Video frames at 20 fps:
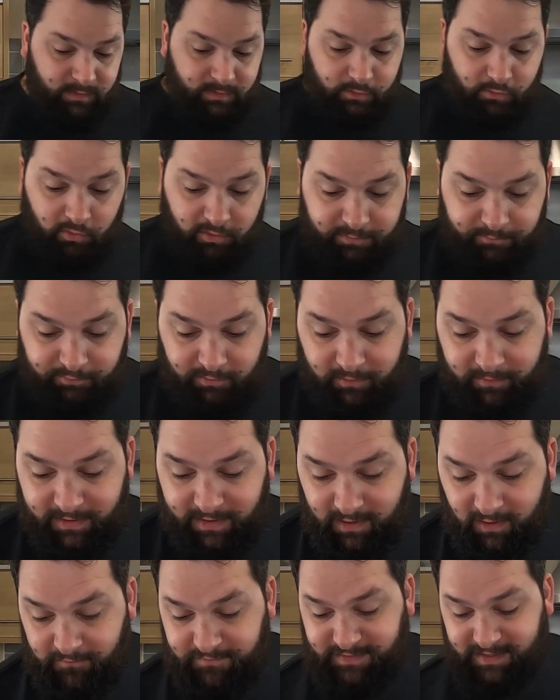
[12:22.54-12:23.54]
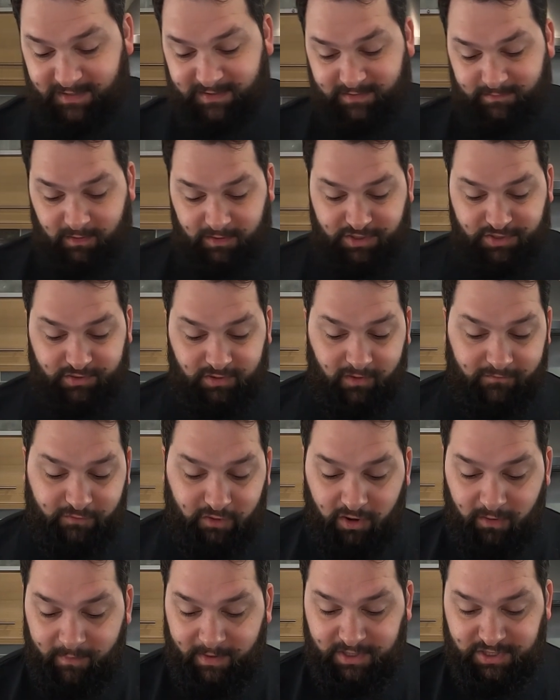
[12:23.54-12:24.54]
North Brewing, obviously, I've
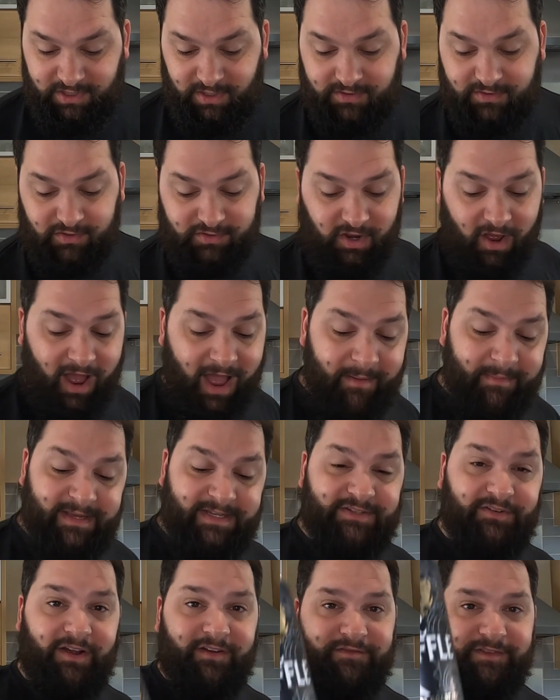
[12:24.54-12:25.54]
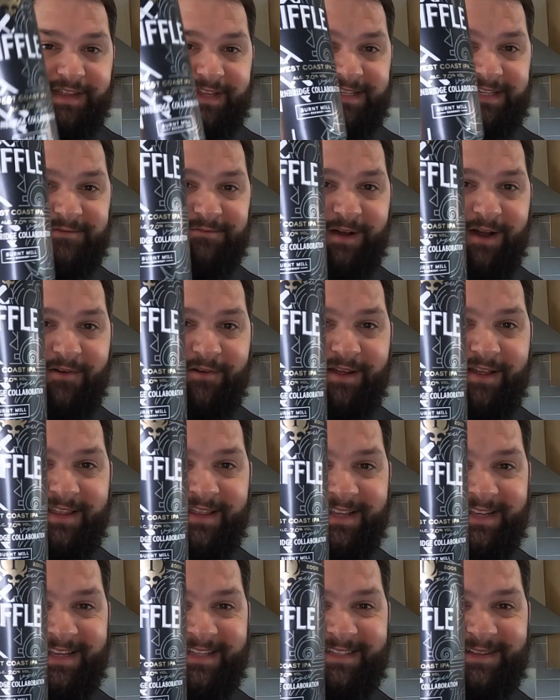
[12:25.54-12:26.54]
got to mention those guys. I am excited for this as well
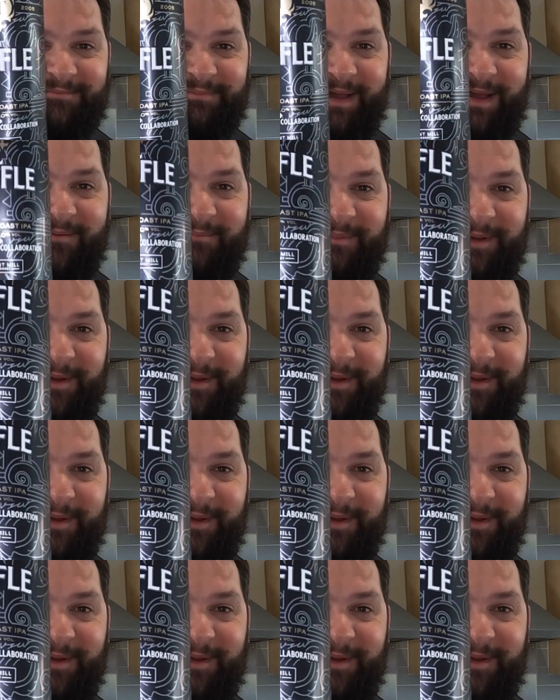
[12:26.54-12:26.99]
because of Burnt